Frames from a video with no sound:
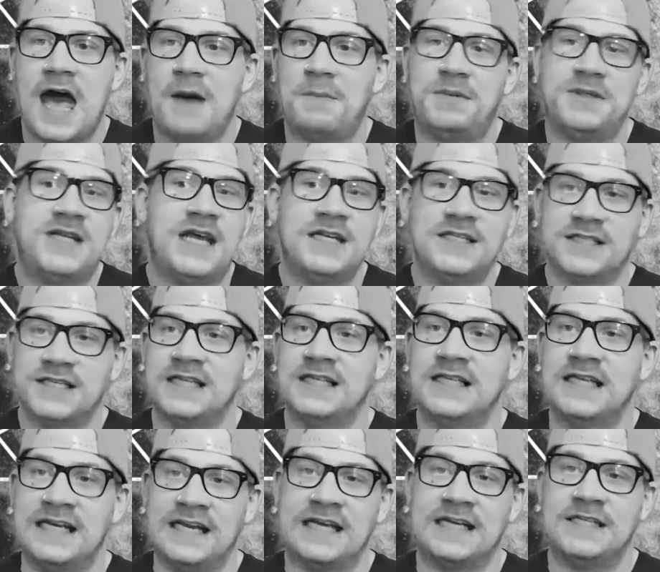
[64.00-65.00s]
potentially
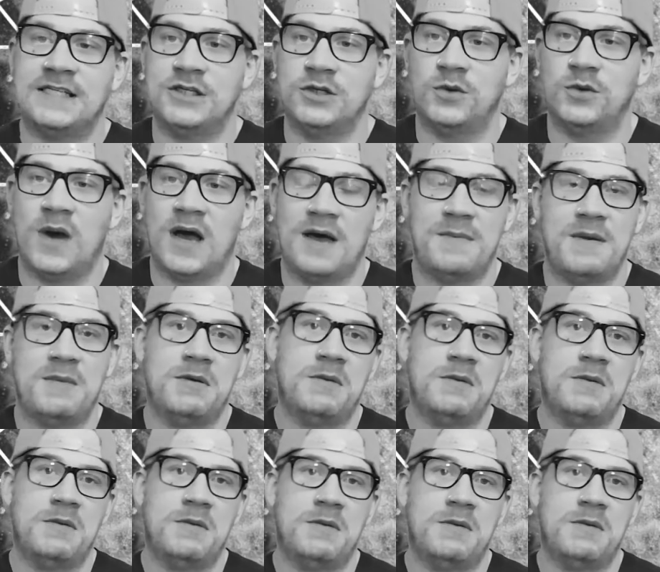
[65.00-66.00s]
leading to maybe
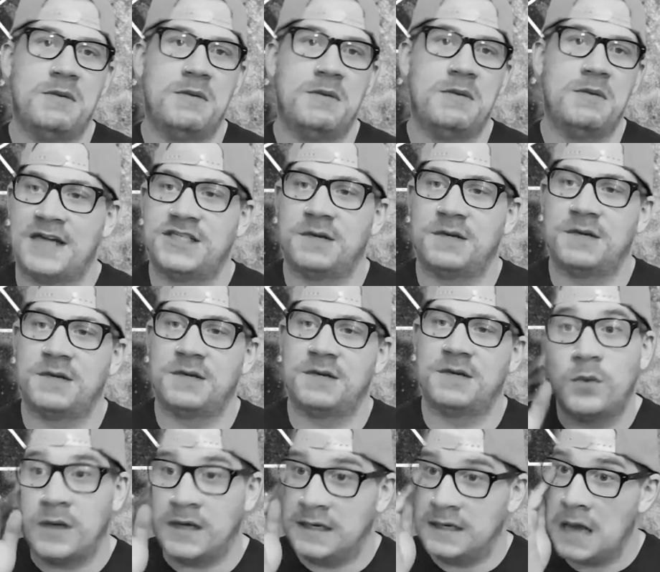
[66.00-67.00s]
more of a matchup
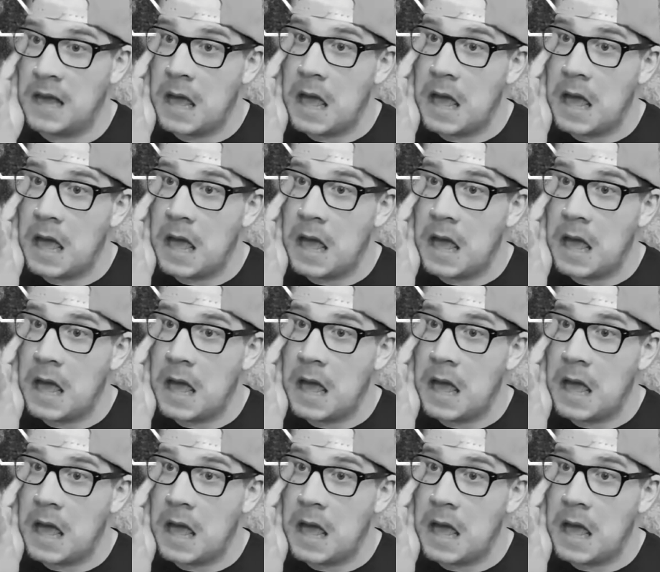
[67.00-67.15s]
between